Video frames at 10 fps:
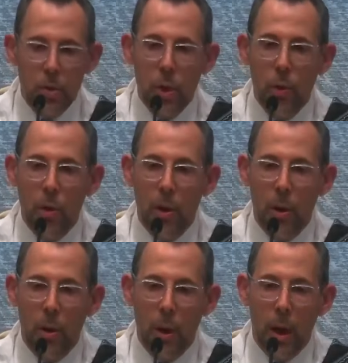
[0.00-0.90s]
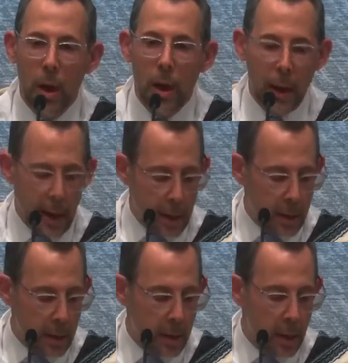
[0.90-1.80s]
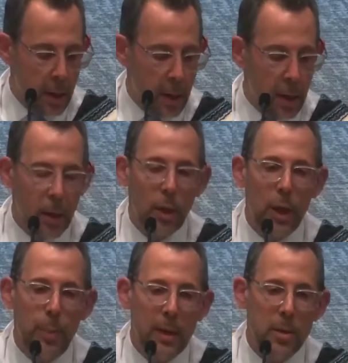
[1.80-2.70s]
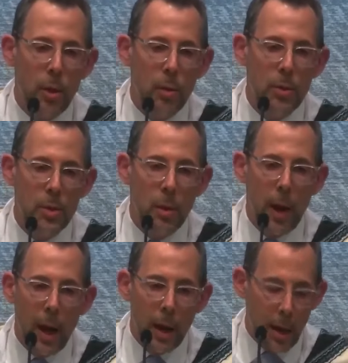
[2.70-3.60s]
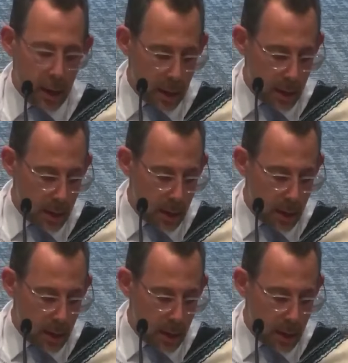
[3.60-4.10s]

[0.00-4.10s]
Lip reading: Tocho achal klipato zarak.